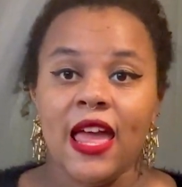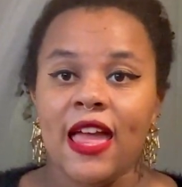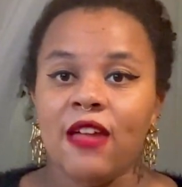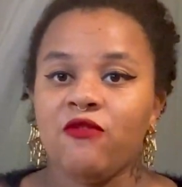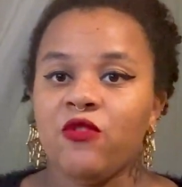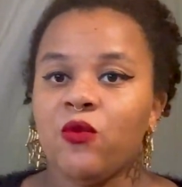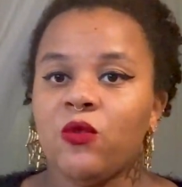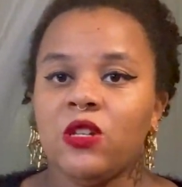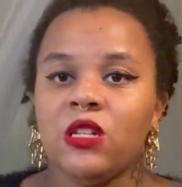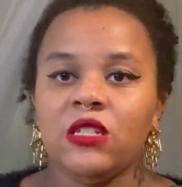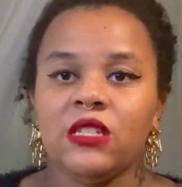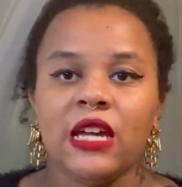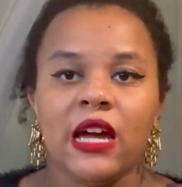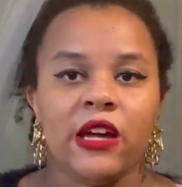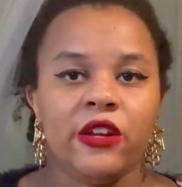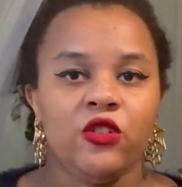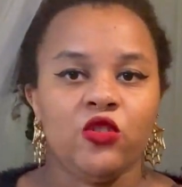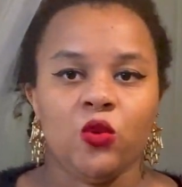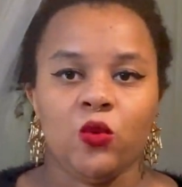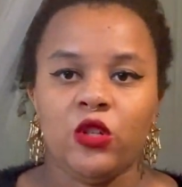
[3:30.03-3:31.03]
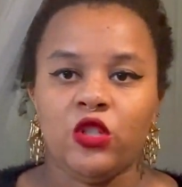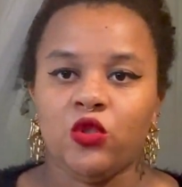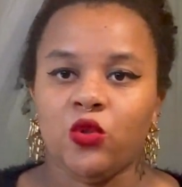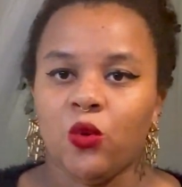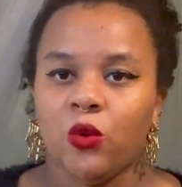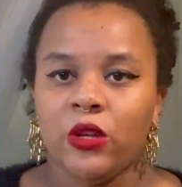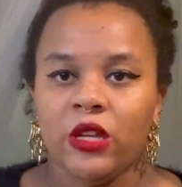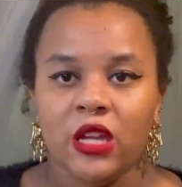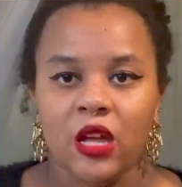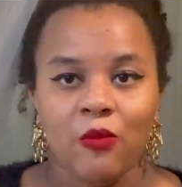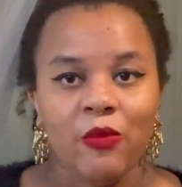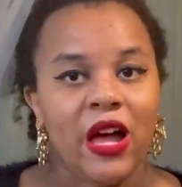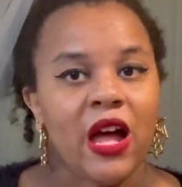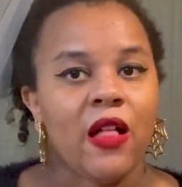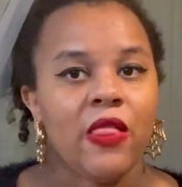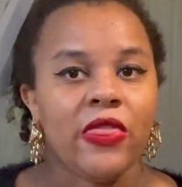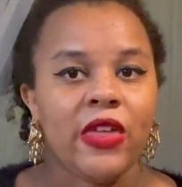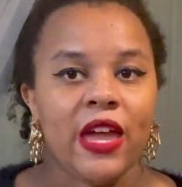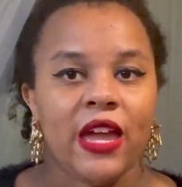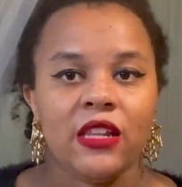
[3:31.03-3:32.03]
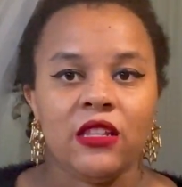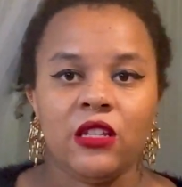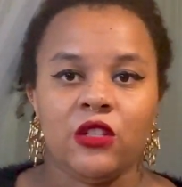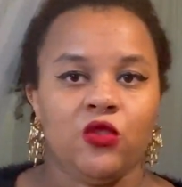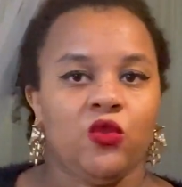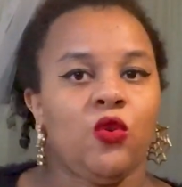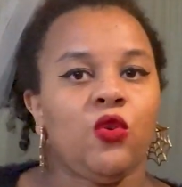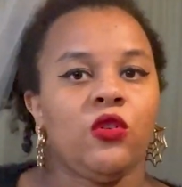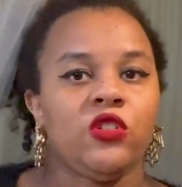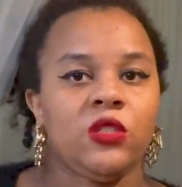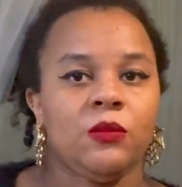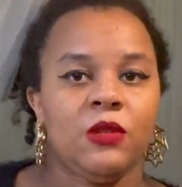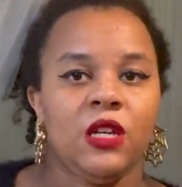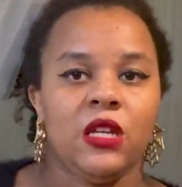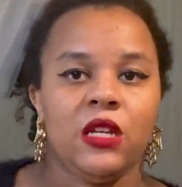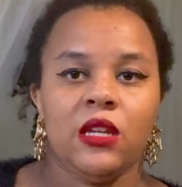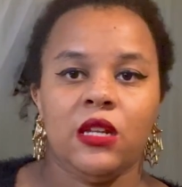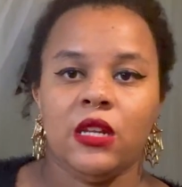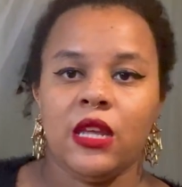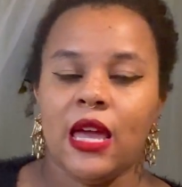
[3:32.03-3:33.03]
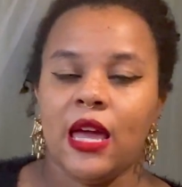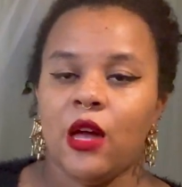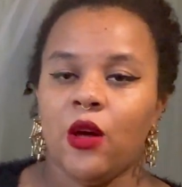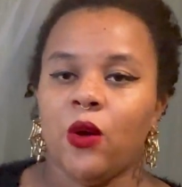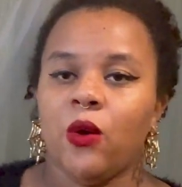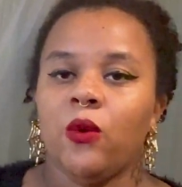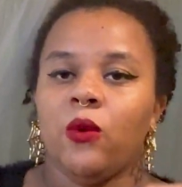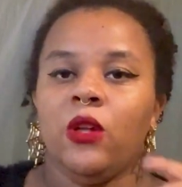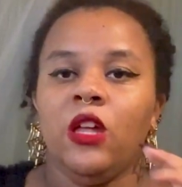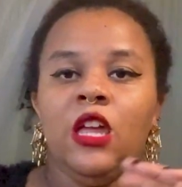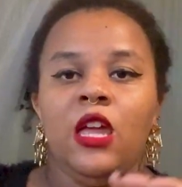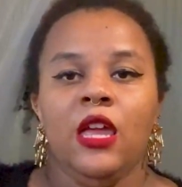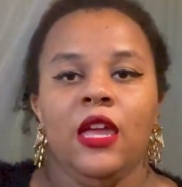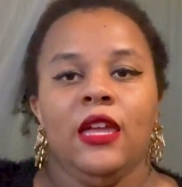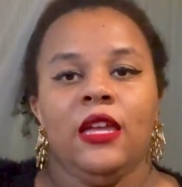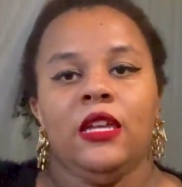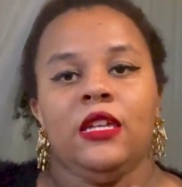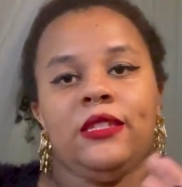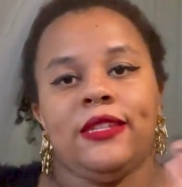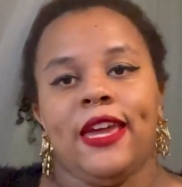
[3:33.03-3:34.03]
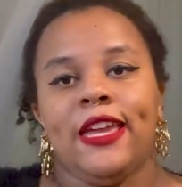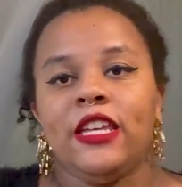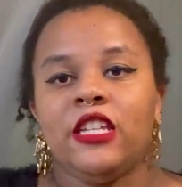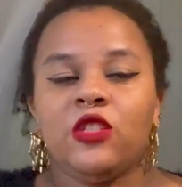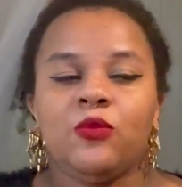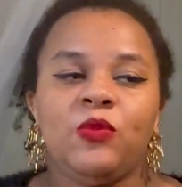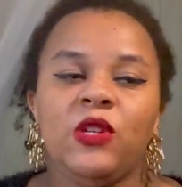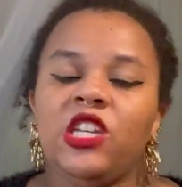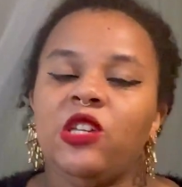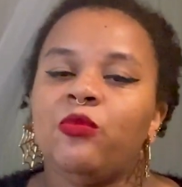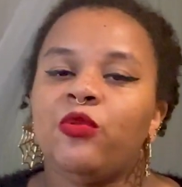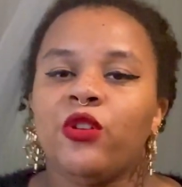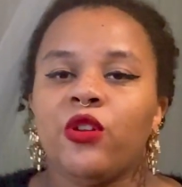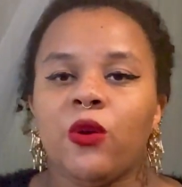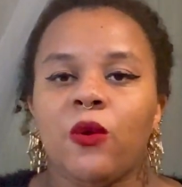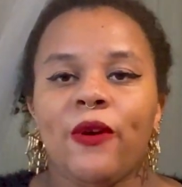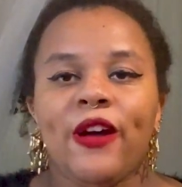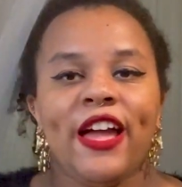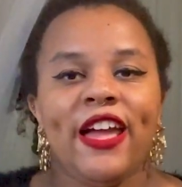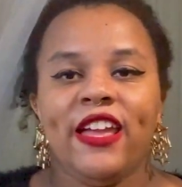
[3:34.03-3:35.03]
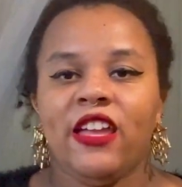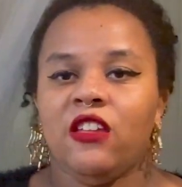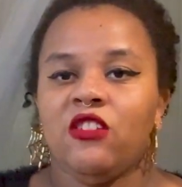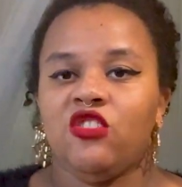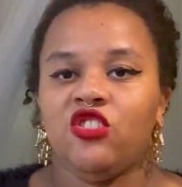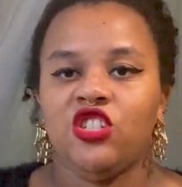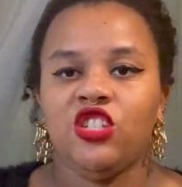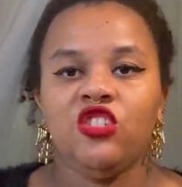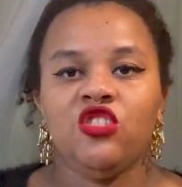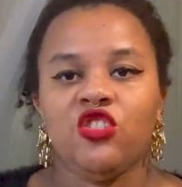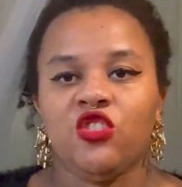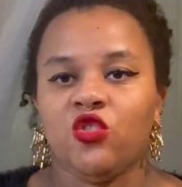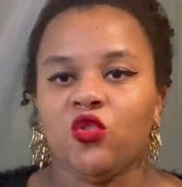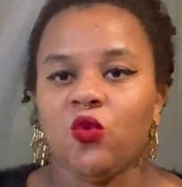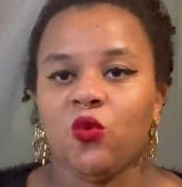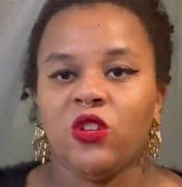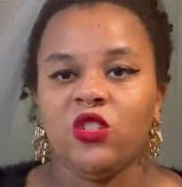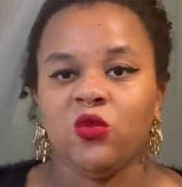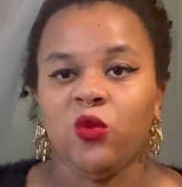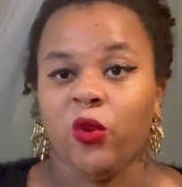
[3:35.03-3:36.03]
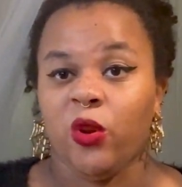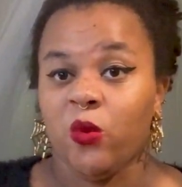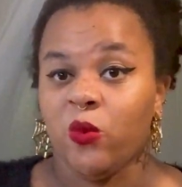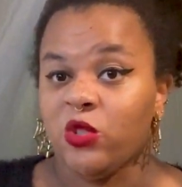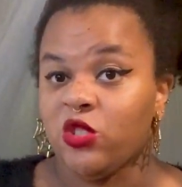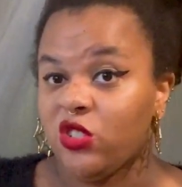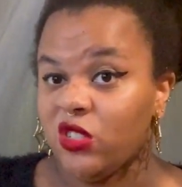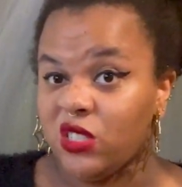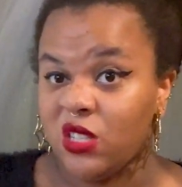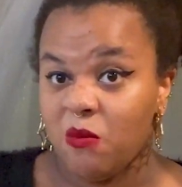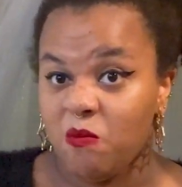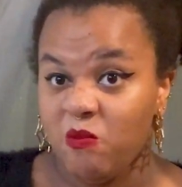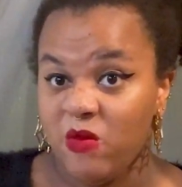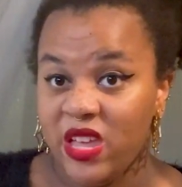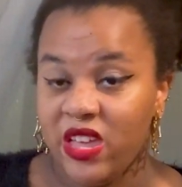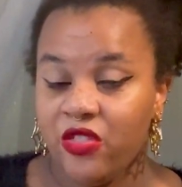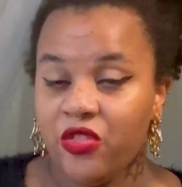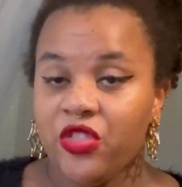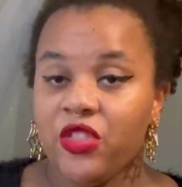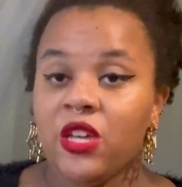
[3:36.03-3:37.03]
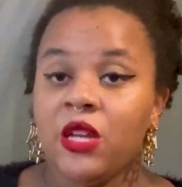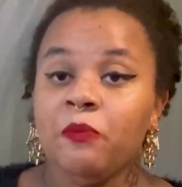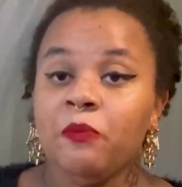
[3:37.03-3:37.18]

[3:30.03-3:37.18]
Everyone in town is always talking about the Headless Horseman and how he takes people away, and she just always thought it was just a myth.